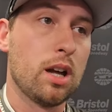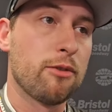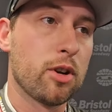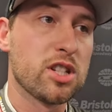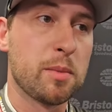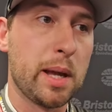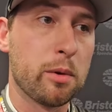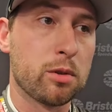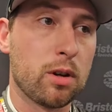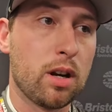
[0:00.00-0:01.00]
for us to be
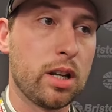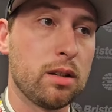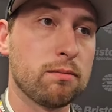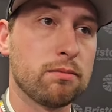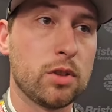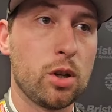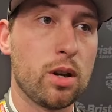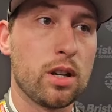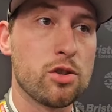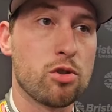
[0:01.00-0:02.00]
able to running,
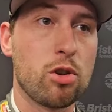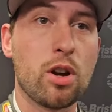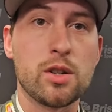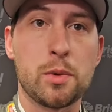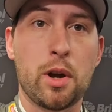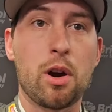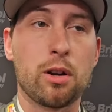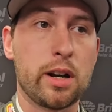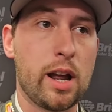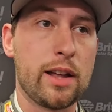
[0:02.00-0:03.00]
as strong as we
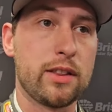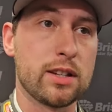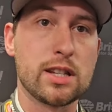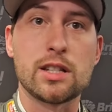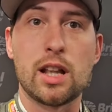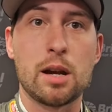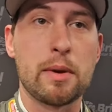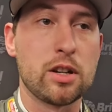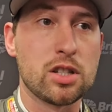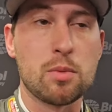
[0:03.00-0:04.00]
are right now, I think says a lot
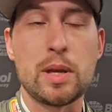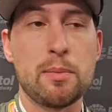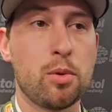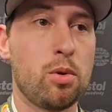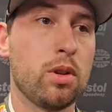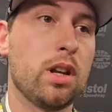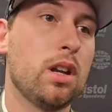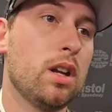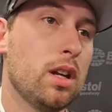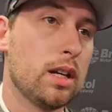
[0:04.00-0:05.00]
about just the people and
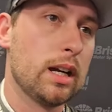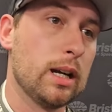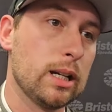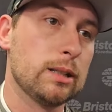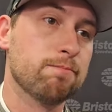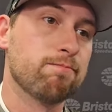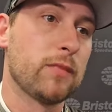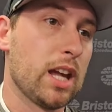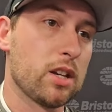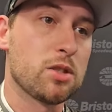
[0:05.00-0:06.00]

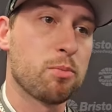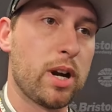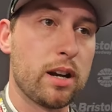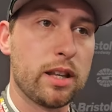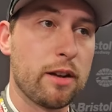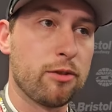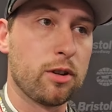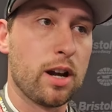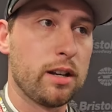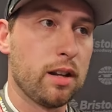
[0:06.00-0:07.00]
just proud of the
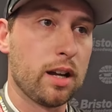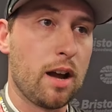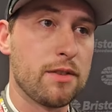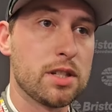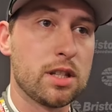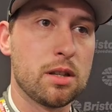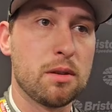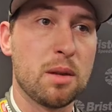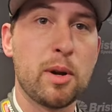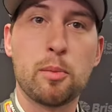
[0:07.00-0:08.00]
effort, right? Like, obviously
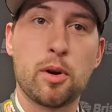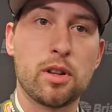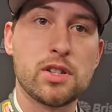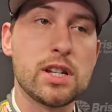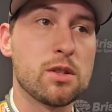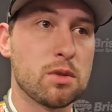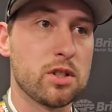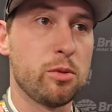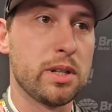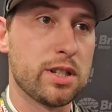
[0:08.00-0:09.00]
the middle part of the season
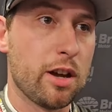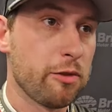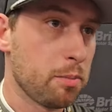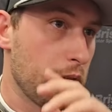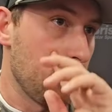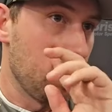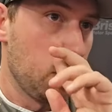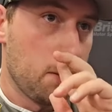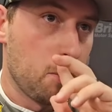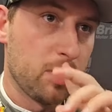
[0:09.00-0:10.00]
was a little bit tough, but
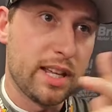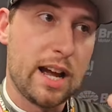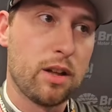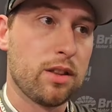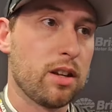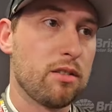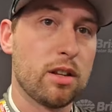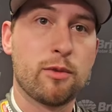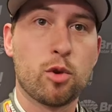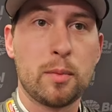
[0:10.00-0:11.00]
with how
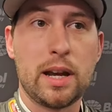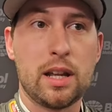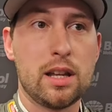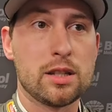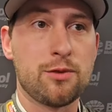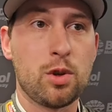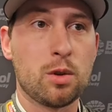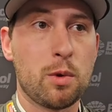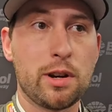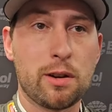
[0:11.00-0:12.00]
the format is, if you
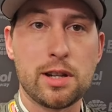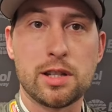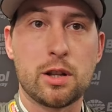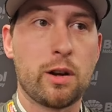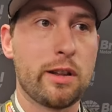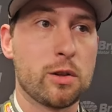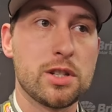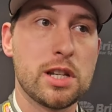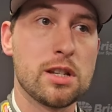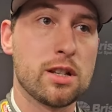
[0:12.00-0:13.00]
can win a race in the regular
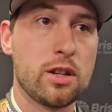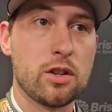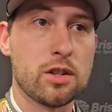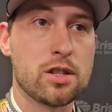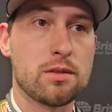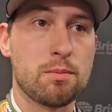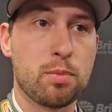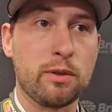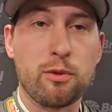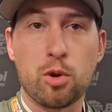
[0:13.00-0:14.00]
season and just
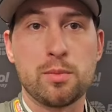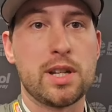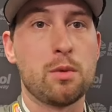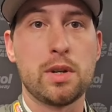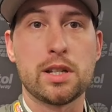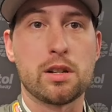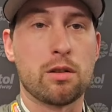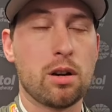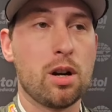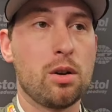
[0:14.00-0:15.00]
perform 10 weeks in
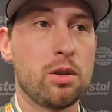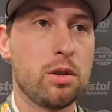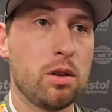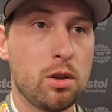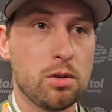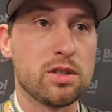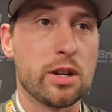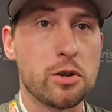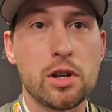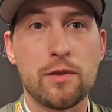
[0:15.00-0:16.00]
a row, you
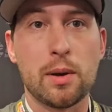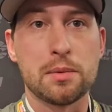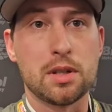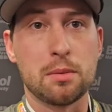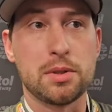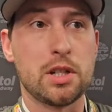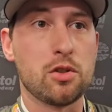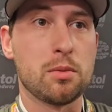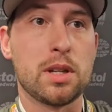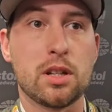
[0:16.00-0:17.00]
set yourself up to
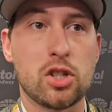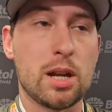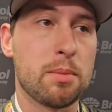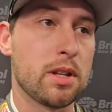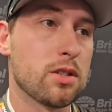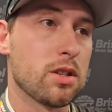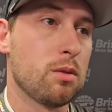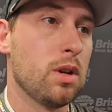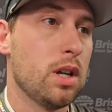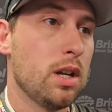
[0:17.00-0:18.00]
potentially be a champion.
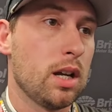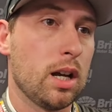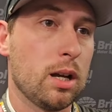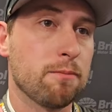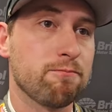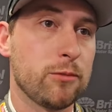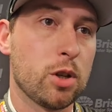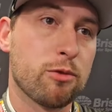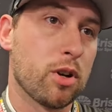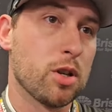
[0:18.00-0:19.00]
So
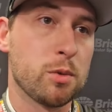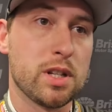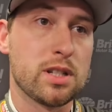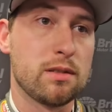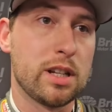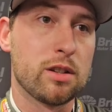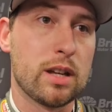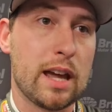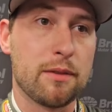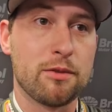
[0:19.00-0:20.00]
for us, we just need to
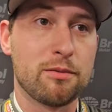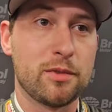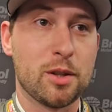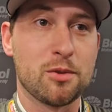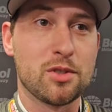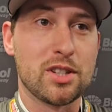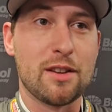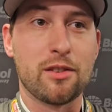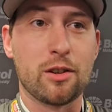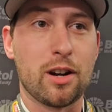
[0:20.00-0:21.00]
have
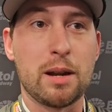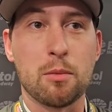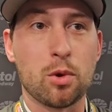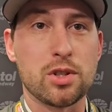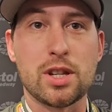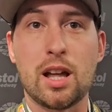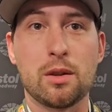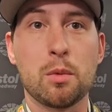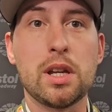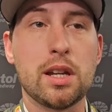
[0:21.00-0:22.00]
7 or 8 more
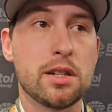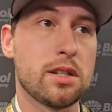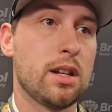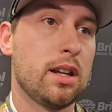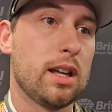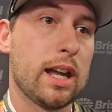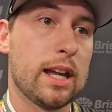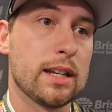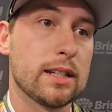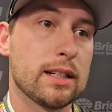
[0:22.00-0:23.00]
solid weeks.
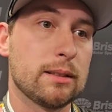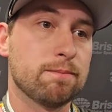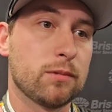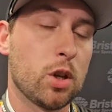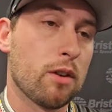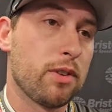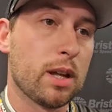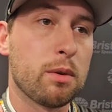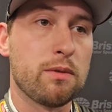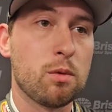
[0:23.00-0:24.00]
And I feel
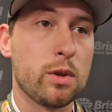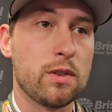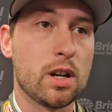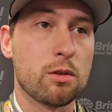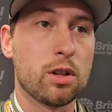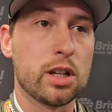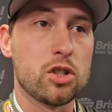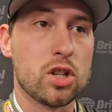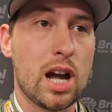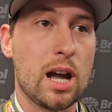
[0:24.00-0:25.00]
like we've done a really
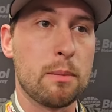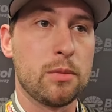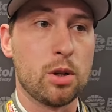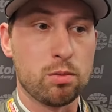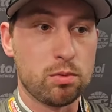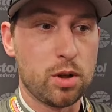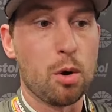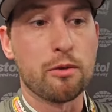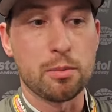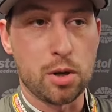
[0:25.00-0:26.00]
good job,
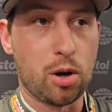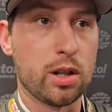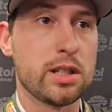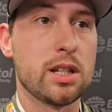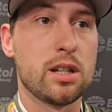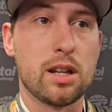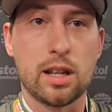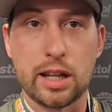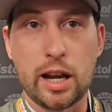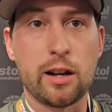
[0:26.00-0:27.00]
going from Darlington
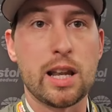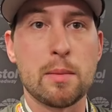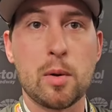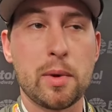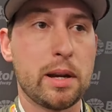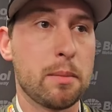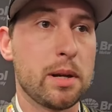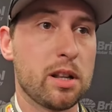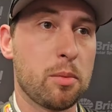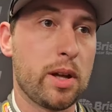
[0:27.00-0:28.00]
and then carrying that momentum
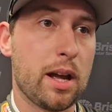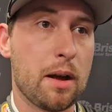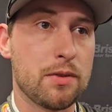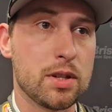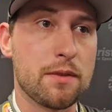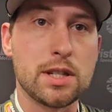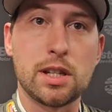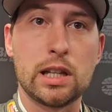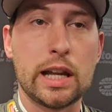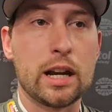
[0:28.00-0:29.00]
into the playoffs.
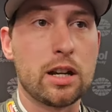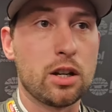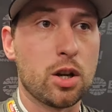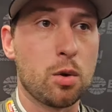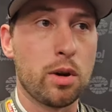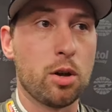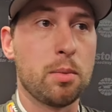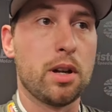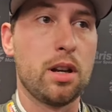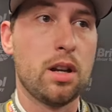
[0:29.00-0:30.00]
Obviously, Atlanta didn't go well,
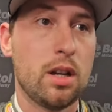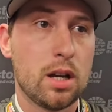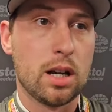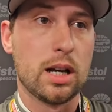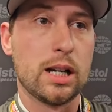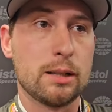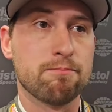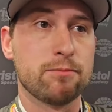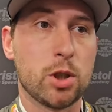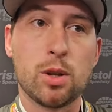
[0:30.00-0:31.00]
but
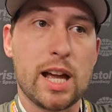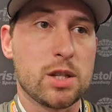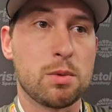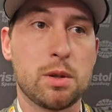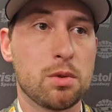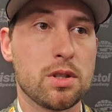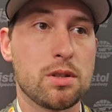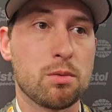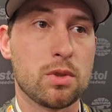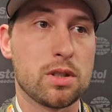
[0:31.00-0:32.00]
last week
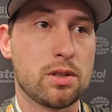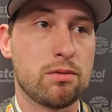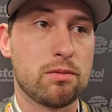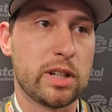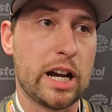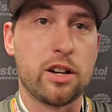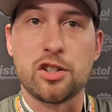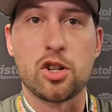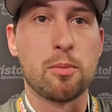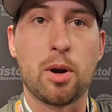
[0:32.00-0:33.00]
was kind of
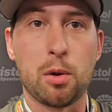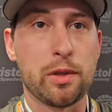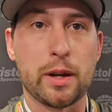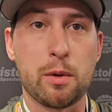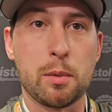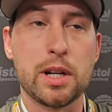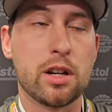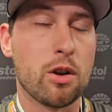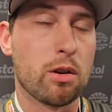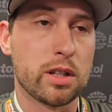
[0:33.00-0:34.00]
just on par with like what we
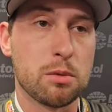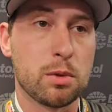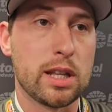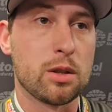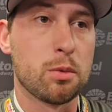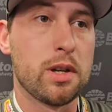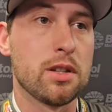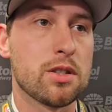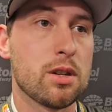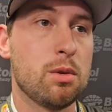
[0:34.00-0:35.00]
did at Darlington without the
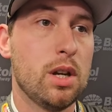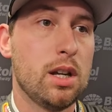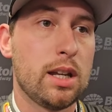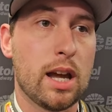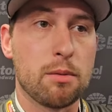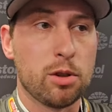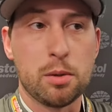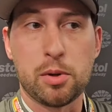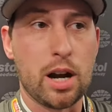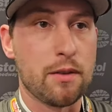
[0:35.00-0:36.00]
win. So yeah,
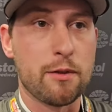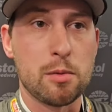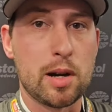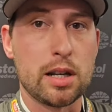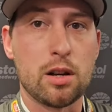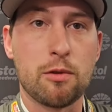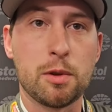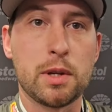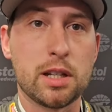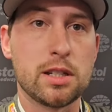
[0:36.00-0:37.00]
really proud of everybody, and
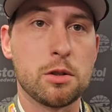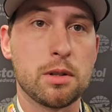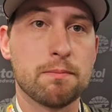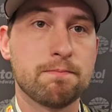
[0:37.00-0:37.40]
hopefully we continue.